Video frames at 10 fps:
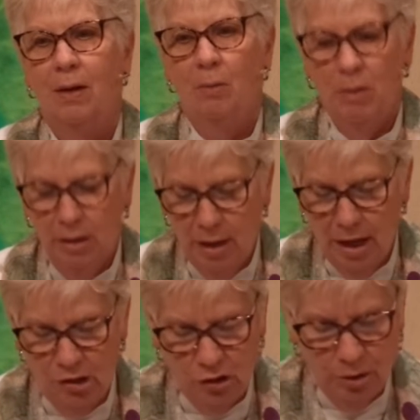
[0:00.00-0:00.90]
But
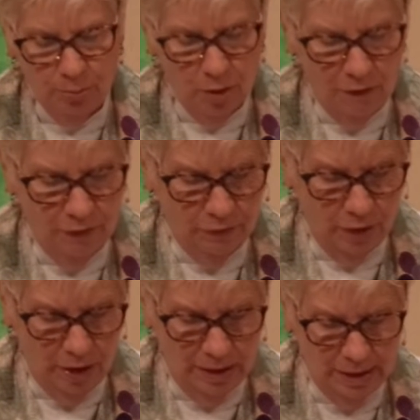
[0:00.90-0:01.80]
Elisha, the prophet of
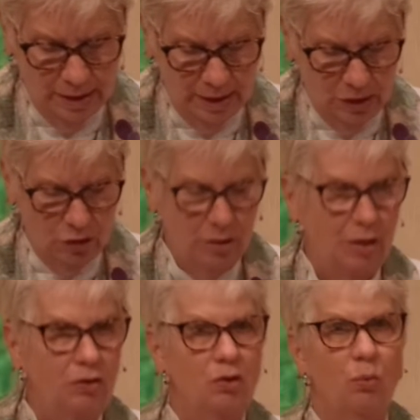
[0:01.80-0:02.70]
God, insists, now
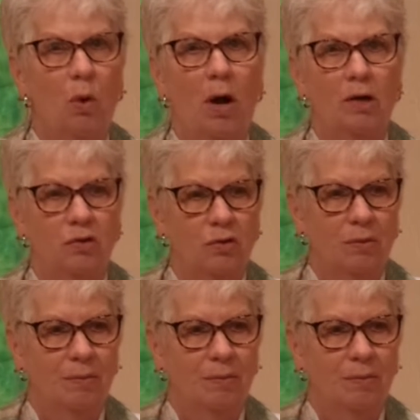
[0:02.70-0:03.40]
just watch.